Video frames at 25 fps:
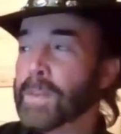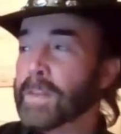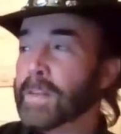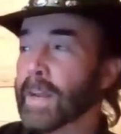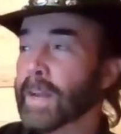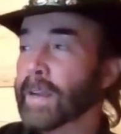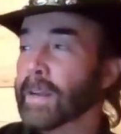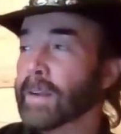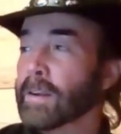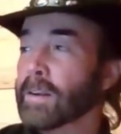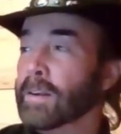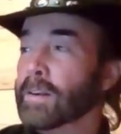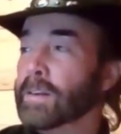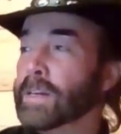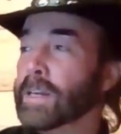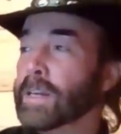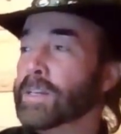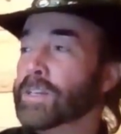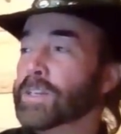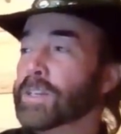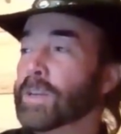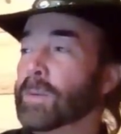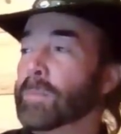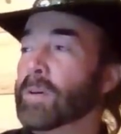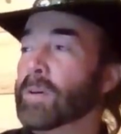Taking a look
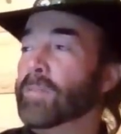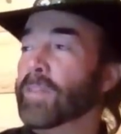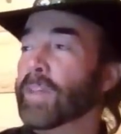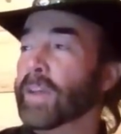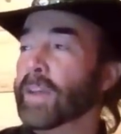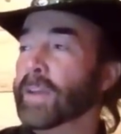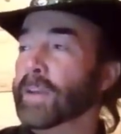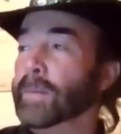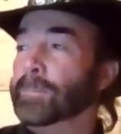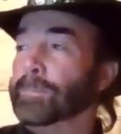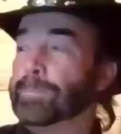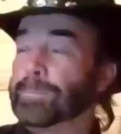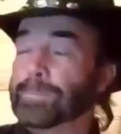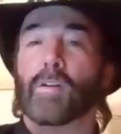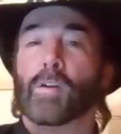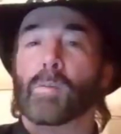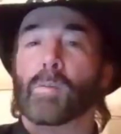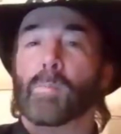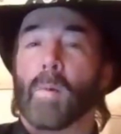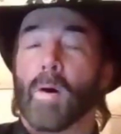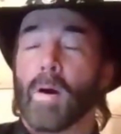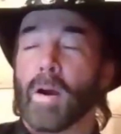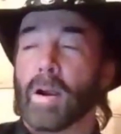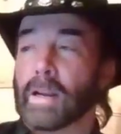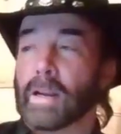at some of the other
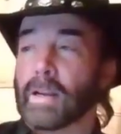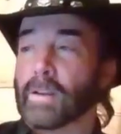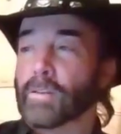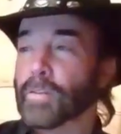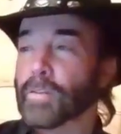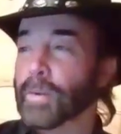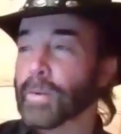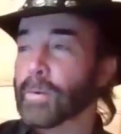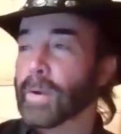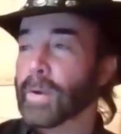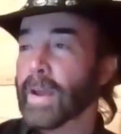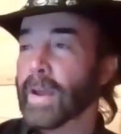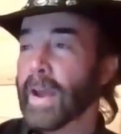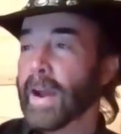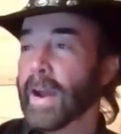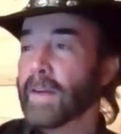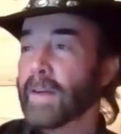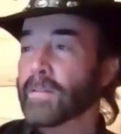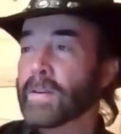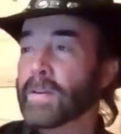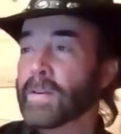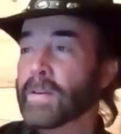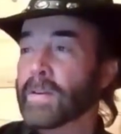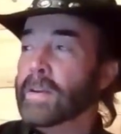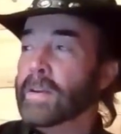markets that we
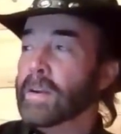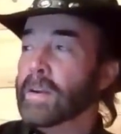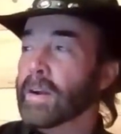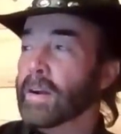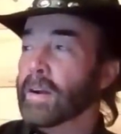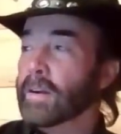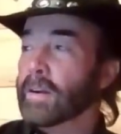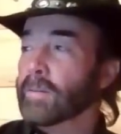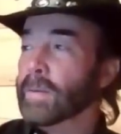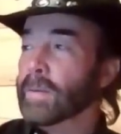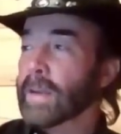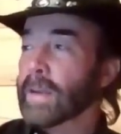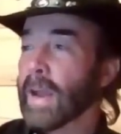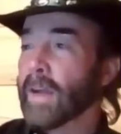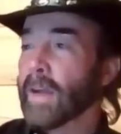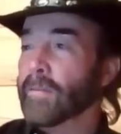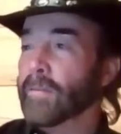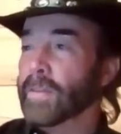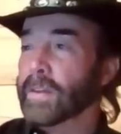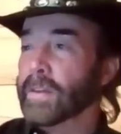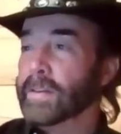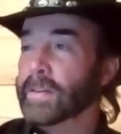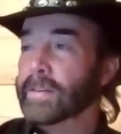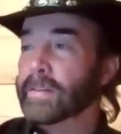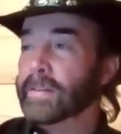have
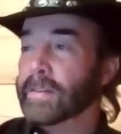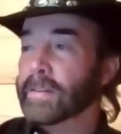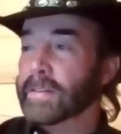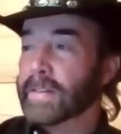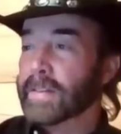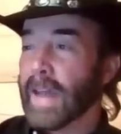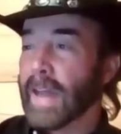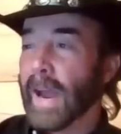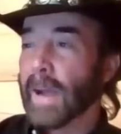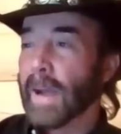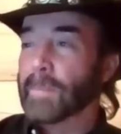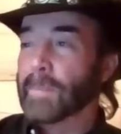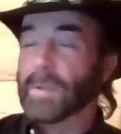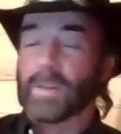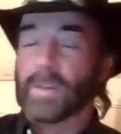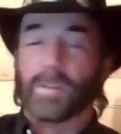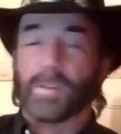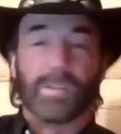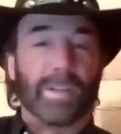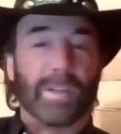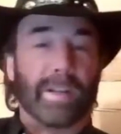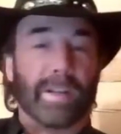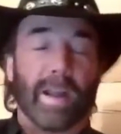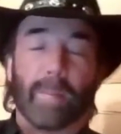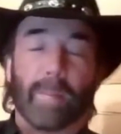the
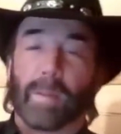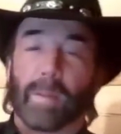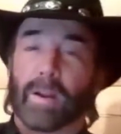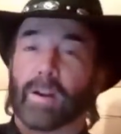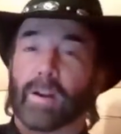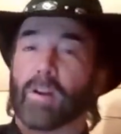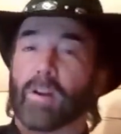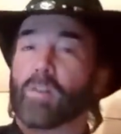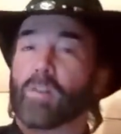diamonds, and I'm going to